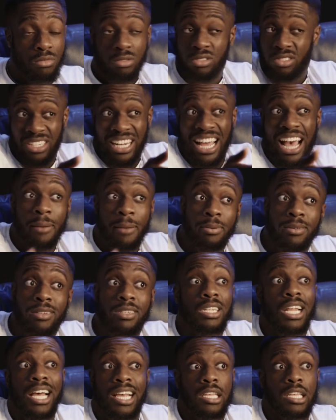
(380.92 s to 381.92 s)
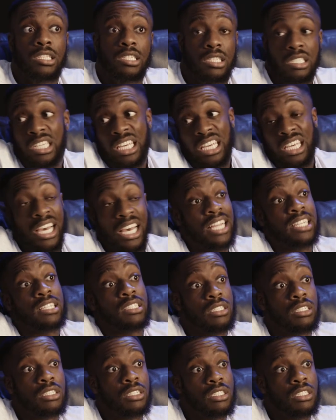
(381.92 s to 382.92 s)
What's gonna happen? Like it's gonna hit your head.
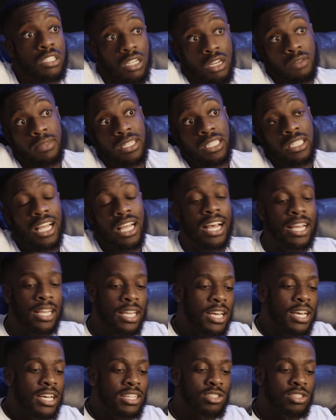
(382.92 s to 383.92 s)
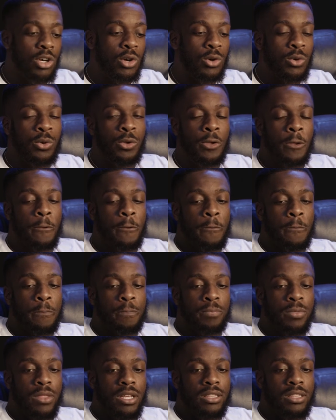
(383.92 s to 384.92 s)
Do you know what I mean? Like so
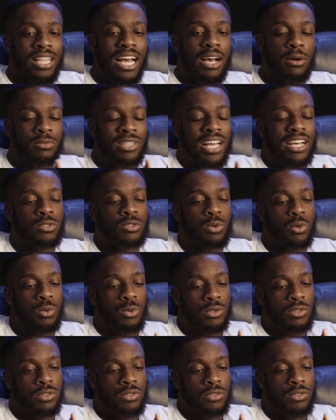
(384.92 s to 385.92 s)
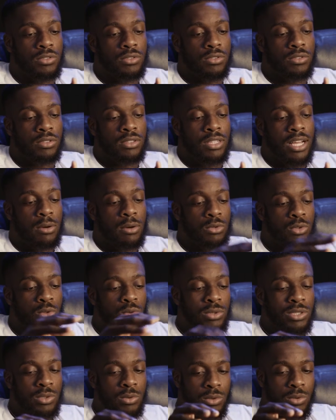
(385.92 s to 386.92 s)
that was
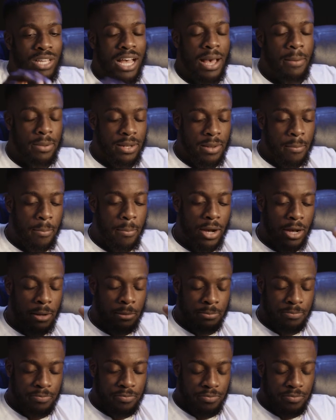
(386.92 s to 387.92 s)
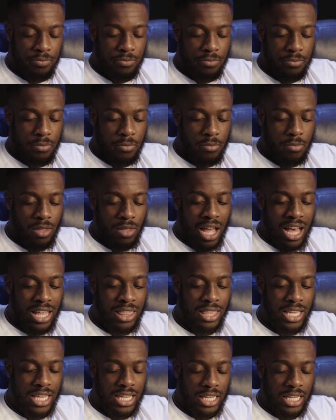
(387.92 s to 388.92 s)
always what was happening. But I
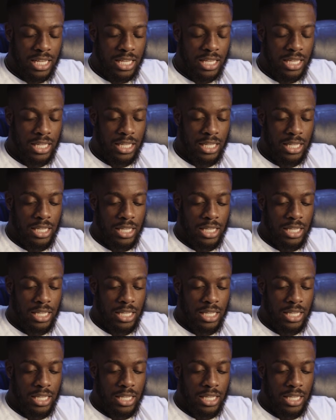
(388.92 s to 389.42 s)
think,